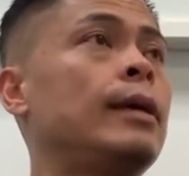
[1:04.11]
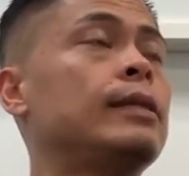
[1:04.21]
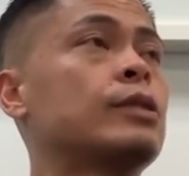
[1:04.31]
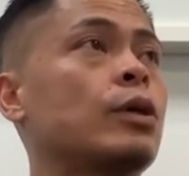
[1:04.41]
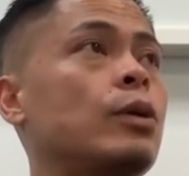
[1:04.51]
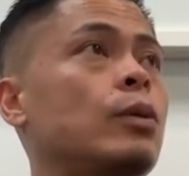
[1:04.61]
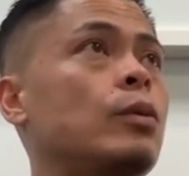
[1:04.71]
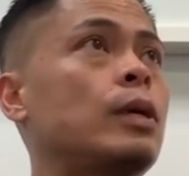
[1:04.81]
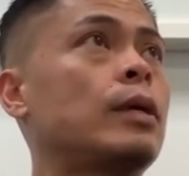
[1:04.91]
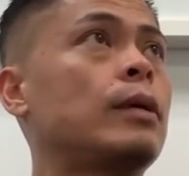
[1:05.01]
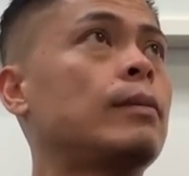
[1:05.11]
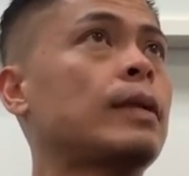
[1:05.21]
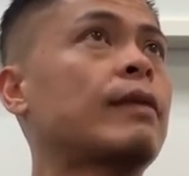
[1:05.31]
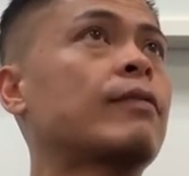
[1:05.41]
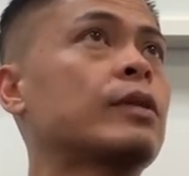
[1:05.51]
And so,
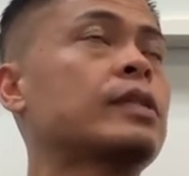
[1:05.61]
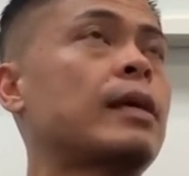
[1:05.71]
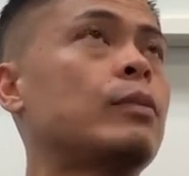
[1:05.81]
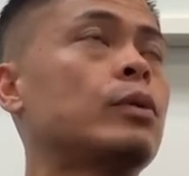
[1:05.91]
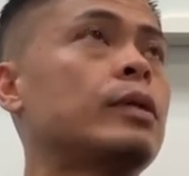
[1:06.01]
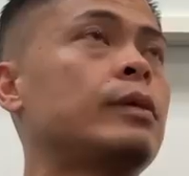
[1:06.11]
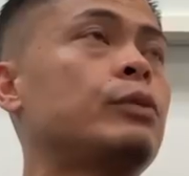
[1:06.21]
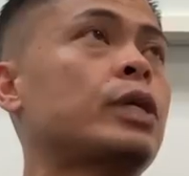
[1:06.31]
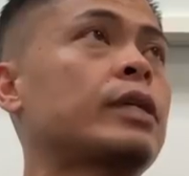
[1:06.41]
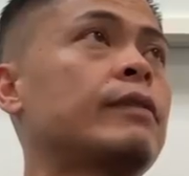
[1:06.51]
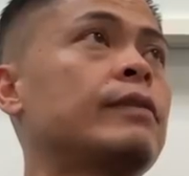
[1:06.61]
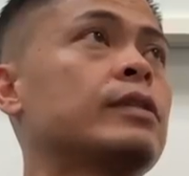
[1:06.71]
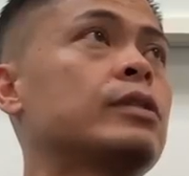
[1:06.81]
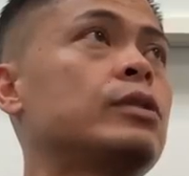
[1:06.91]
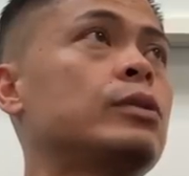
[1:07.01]
um, like for example, the objective
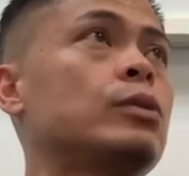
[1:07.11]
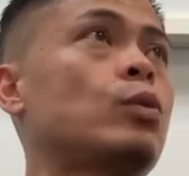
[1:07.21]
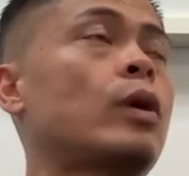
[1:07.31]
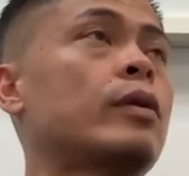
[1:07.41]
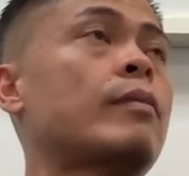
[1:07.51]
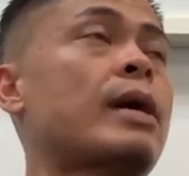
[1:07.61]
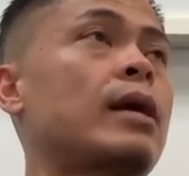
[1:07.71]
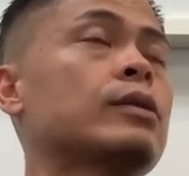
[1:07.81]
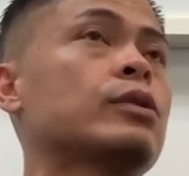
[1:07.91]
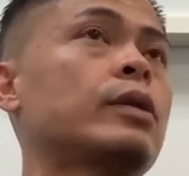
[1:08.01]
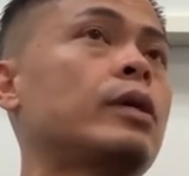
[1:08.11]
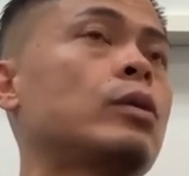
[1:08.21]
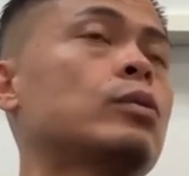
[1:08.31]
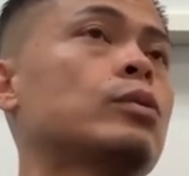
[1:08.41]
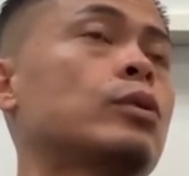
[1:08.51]
is to wear them out so they
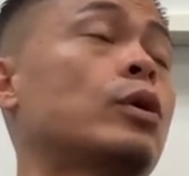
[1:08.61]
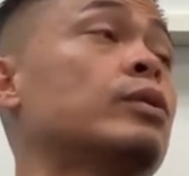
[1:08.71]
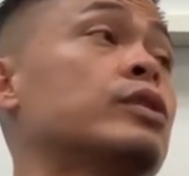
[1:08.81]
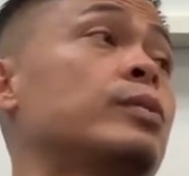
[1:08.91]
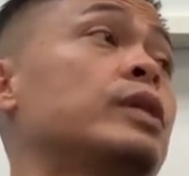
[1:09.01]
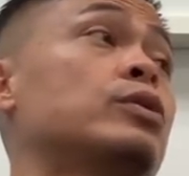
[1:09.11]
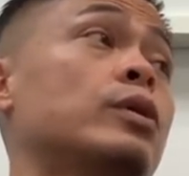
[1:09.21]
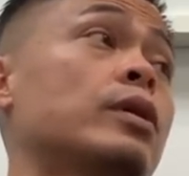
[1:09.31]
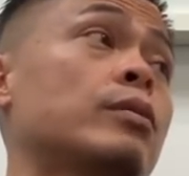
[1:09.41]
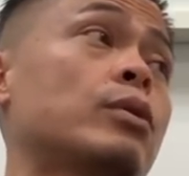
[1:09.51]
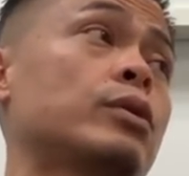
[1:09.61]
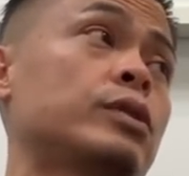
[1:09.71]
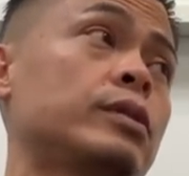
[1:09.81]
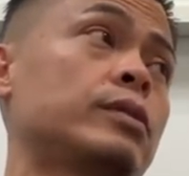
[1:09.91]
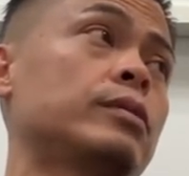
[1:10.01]
don't go and speak to another
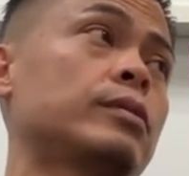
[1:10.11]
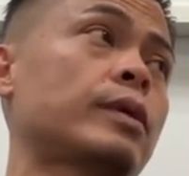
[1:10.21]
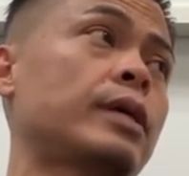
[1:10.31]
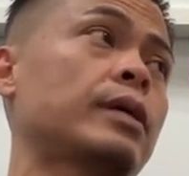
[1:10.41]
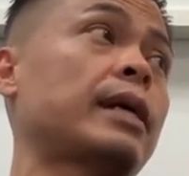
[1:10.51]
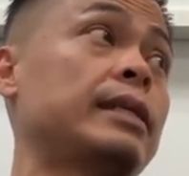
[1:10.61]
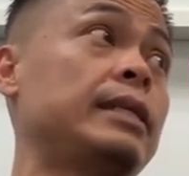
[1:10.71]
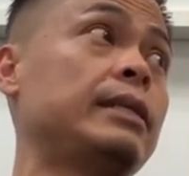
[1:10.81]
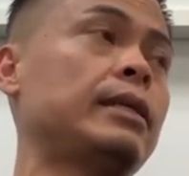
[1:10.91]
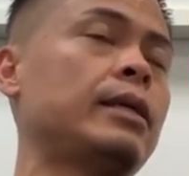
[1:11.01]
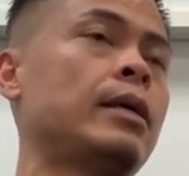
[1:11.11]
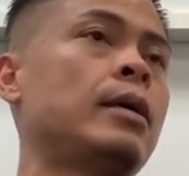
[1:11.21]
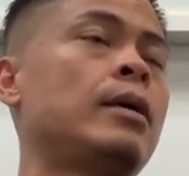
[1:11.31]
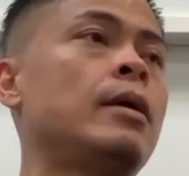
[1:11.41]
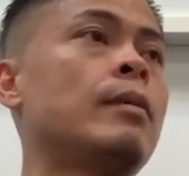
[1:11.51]
person, right? Ideally,
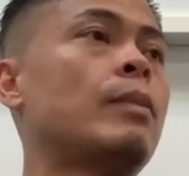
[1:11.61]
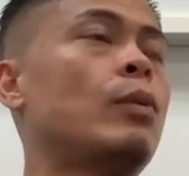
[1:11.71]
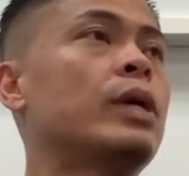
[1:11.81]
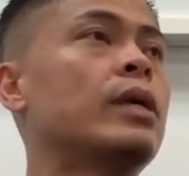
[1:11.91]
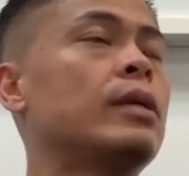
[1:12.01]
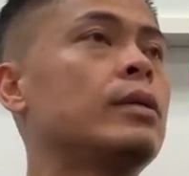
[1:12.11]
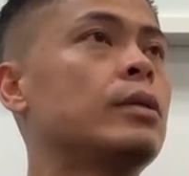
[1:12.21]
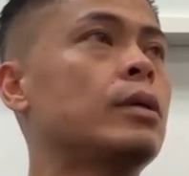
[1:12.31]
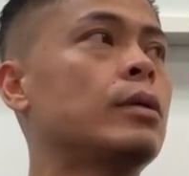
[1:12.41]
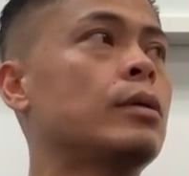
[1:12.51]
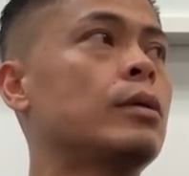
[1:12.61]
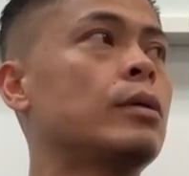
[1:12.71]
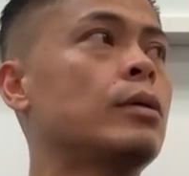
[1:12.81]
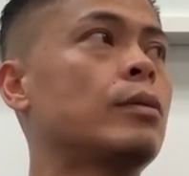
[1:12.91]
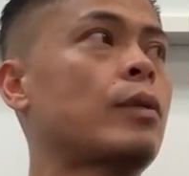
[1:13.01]
but we can one of the many
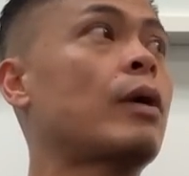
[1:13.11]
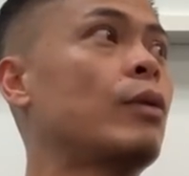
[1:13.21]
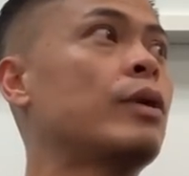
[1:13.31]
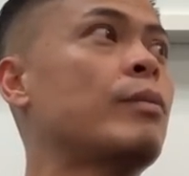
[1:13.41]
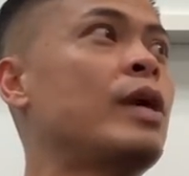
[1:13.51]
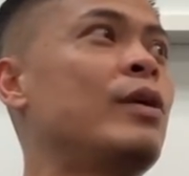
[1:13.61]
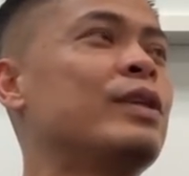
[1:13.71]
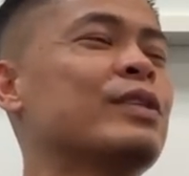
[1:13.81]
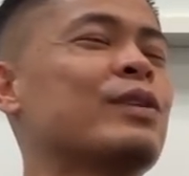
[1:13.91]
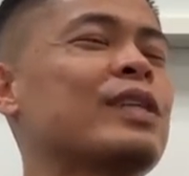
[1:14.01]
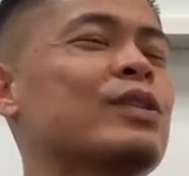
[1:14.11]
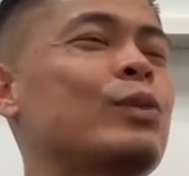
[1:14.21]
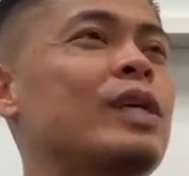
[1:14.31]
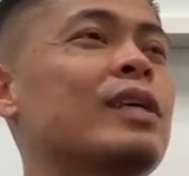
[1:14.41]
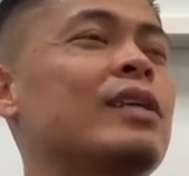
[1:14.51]
reasons, right? One of the many reasons, right? So
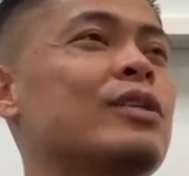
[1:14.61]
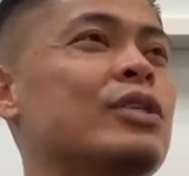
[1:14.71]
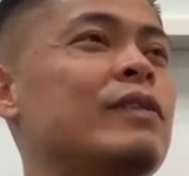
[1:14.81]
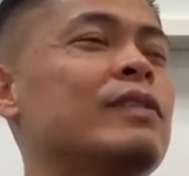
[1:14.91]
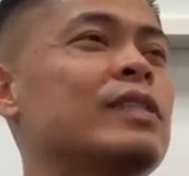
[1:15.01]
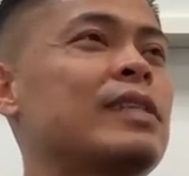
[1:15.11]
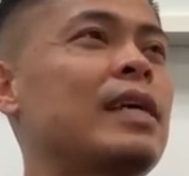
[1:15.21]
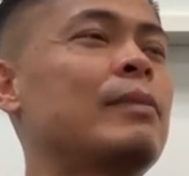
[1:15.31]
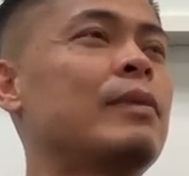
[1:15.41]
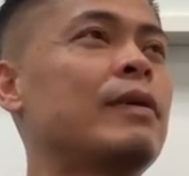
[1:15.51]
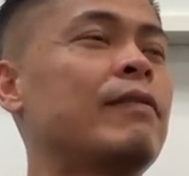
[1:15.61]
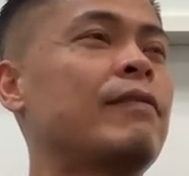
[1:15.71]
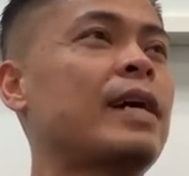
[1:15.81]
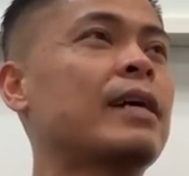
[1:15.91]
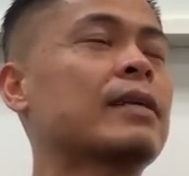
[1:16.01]
we can achieve the same
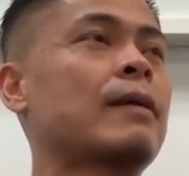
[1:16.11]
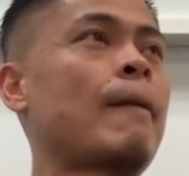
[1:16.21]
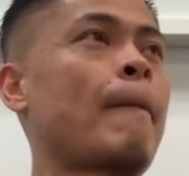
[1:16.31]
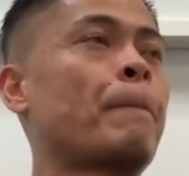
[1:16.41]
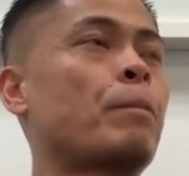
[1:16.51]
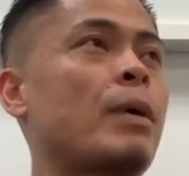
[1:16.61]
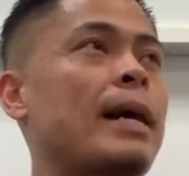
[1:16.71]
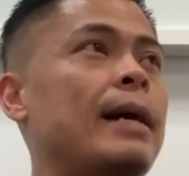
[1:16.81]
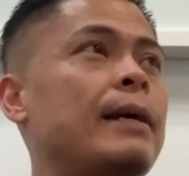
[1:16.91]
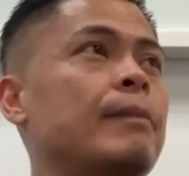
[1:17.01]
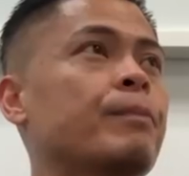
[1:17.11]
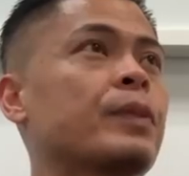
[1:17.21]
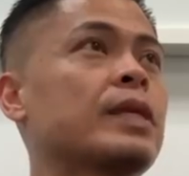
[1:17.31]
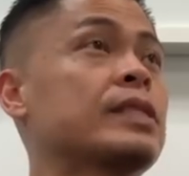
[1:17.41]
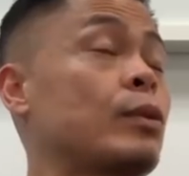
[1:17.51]
effect by,
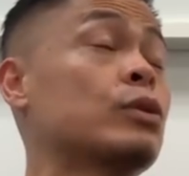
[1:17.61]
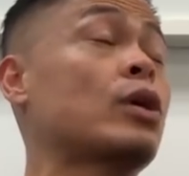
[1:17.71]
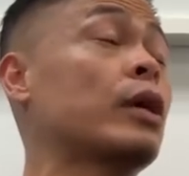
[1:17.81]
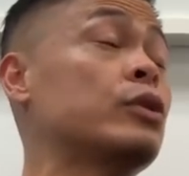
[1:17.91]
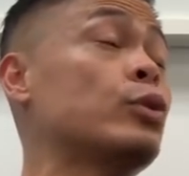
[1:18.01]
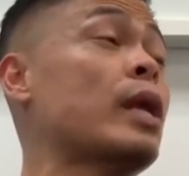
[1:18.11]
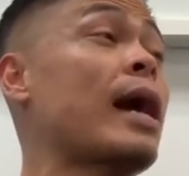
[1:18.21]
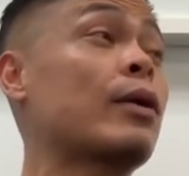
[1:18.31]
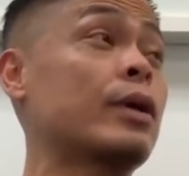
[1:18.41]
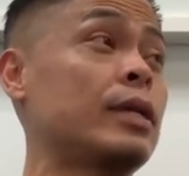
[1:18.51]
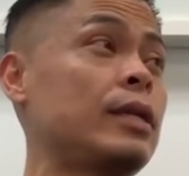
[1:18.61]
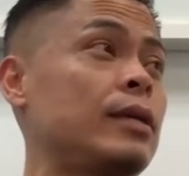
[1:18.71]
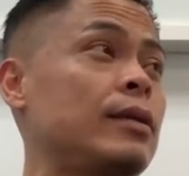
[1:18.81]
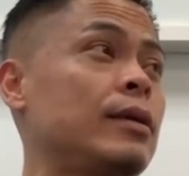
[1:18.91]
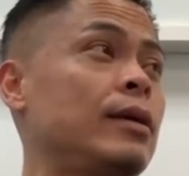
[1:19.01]
let's say, we're talking to an aggregate
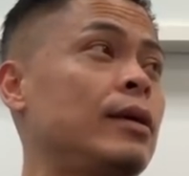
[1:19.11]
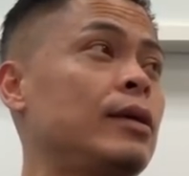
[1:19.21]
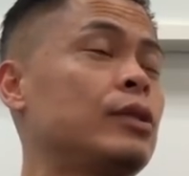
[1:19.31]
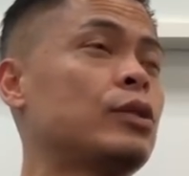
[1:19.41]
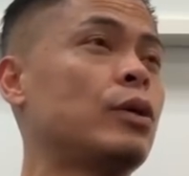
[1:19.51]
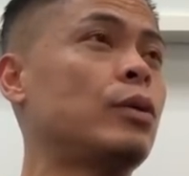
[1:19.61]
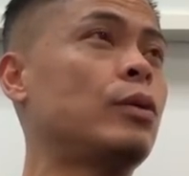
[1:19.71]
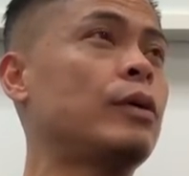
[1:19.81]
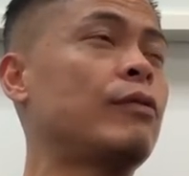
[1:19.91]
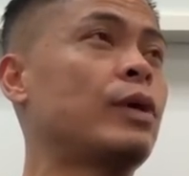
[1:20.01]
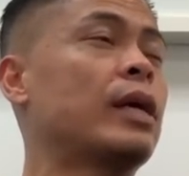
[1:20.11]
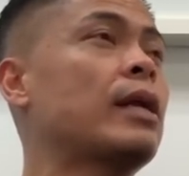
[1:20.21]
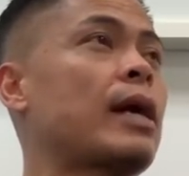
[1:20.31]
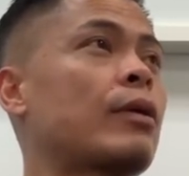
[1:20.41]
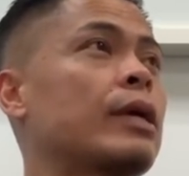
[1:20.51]
lead. So if we get
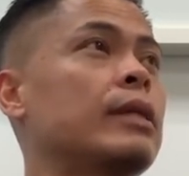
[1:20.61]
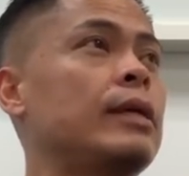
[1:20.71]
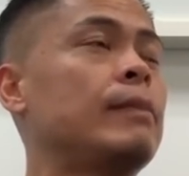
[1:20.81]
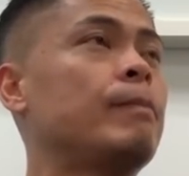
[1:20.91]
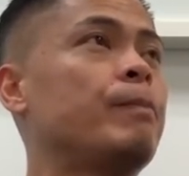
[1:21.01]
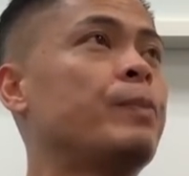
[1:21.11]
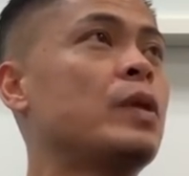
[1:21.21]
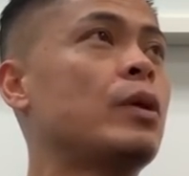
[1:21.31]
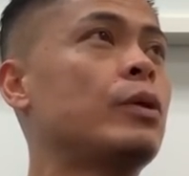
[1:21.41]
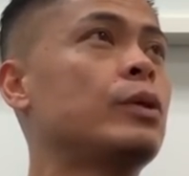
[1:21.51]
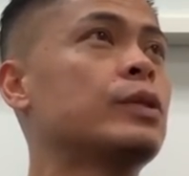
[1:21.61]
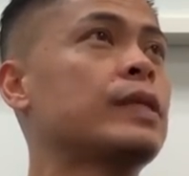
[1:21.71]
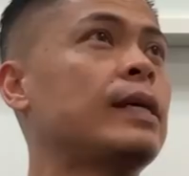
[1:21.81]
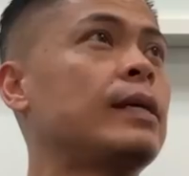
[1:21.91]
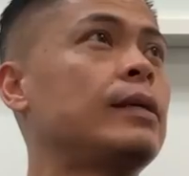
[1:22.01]
an aggregate lead, you know, you
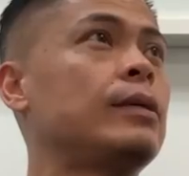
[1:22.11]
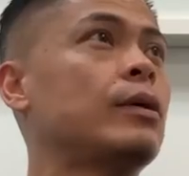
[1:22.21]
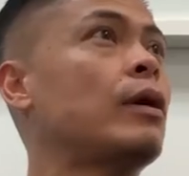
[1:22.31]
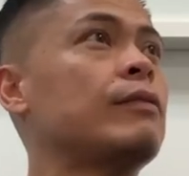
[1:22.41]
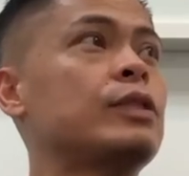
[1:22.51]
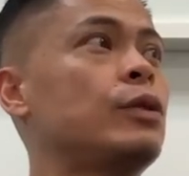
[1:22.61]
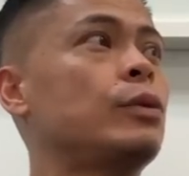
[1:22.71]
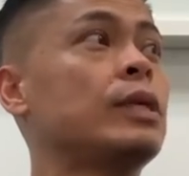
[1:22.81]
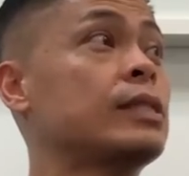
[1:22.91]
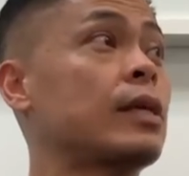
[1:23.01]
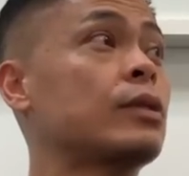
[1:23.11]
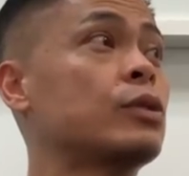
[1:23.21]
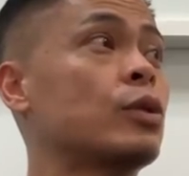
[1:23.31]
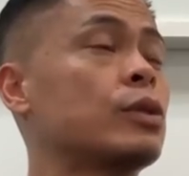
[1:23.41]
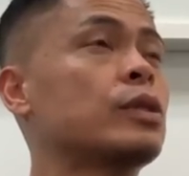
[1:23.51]
say, you know, obviously you list out the
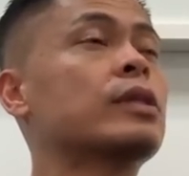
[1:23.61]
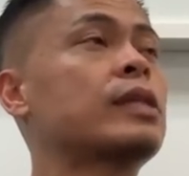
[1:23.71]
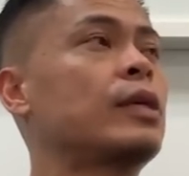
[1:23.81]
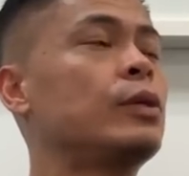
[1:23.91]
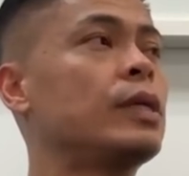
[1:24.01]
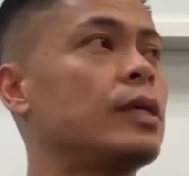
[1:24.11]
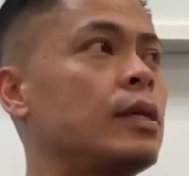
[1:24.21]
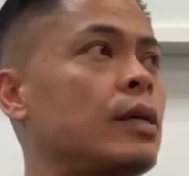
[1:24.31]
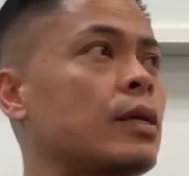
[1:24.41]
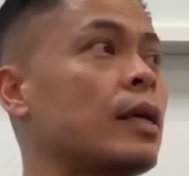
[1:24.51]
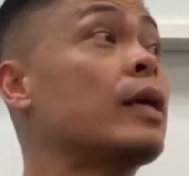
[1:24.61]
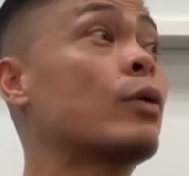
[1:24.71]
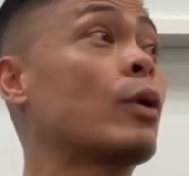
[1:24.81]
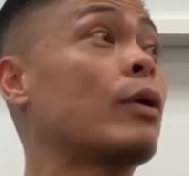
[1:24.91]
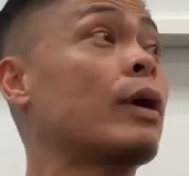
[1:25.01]
source. It looks like you did an online
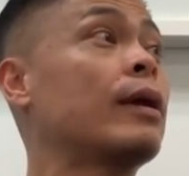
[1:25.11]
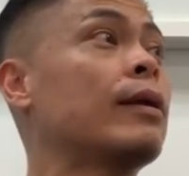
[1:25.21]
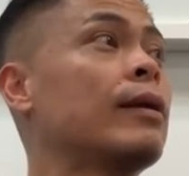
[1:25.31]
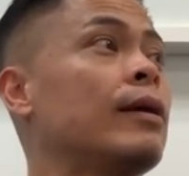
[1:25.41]
inquiry, right?